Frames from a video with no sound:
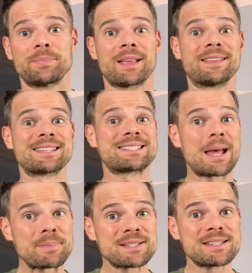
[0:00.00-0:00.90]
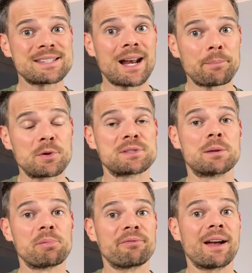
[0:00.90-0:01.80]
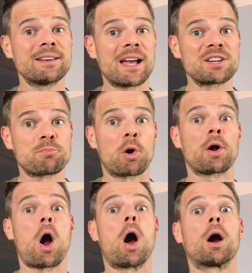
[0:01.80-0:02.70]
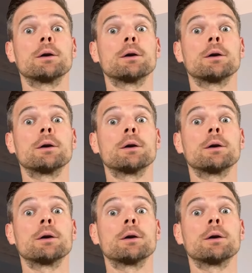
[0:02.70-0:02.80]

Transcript: The steps to set up your Simplifi dashboard are